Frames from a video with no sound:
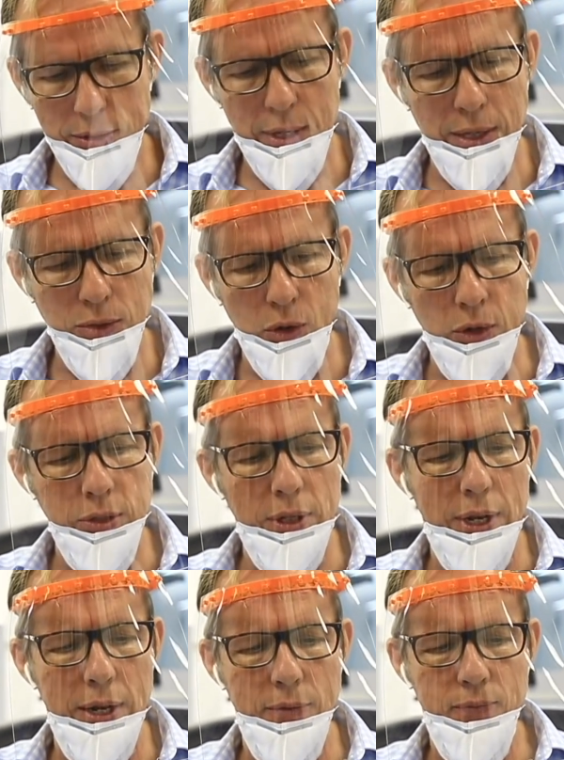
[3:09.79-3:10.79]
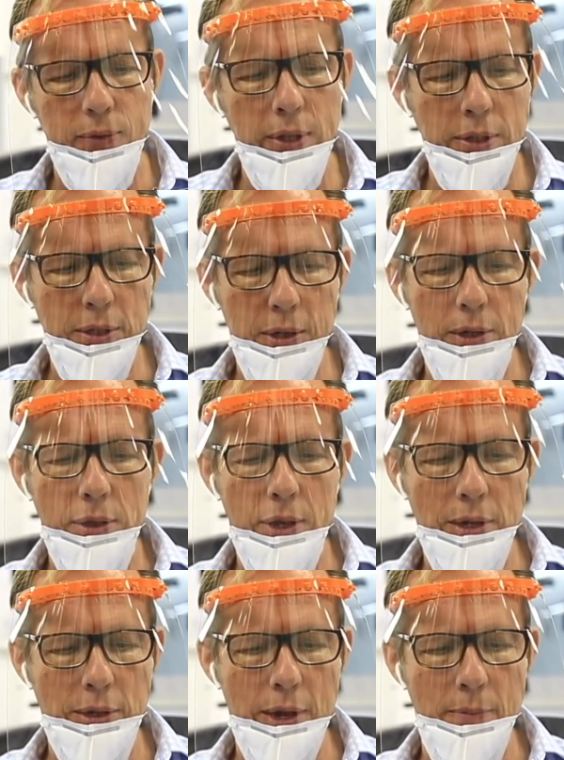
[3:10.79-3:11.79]
There's also then a filter
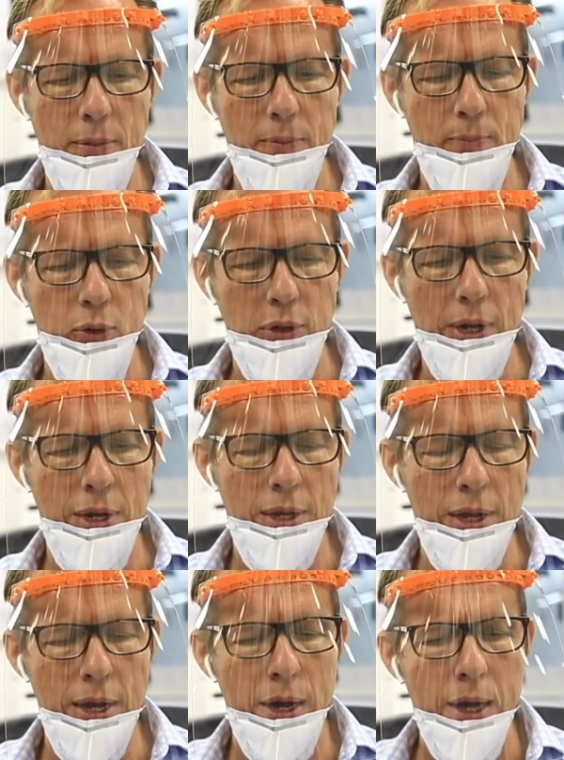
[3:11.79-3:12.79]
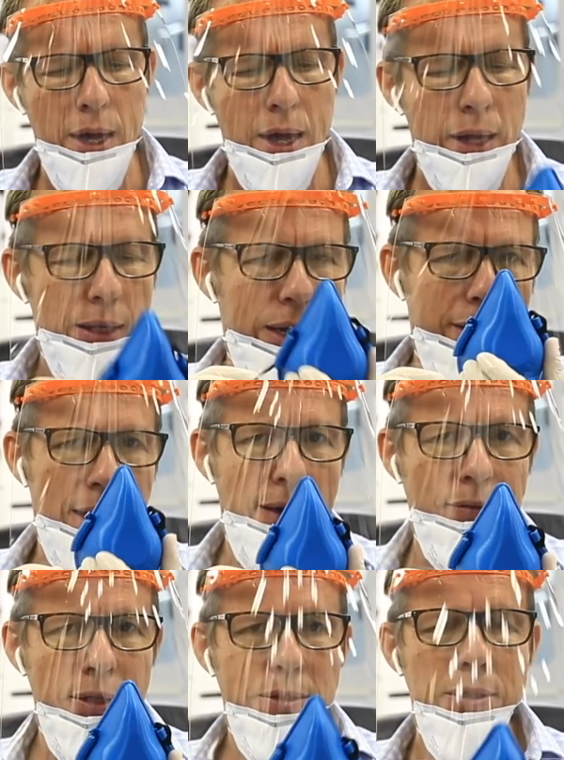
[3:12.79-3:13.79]
that can be put in here that
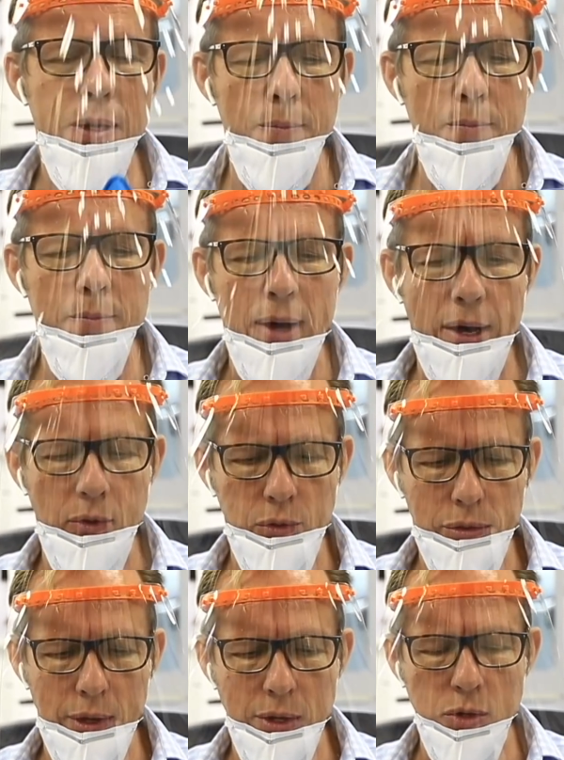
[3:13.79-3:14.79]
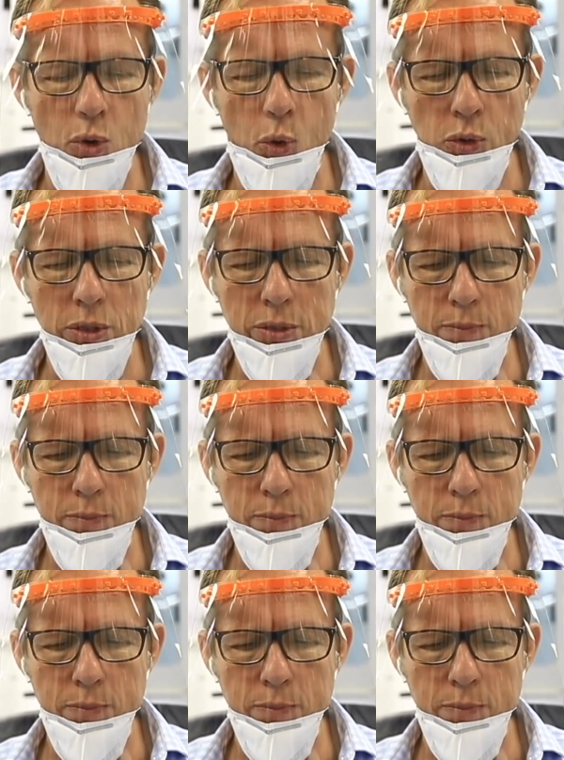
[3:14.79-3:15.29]
covers the mouth and nose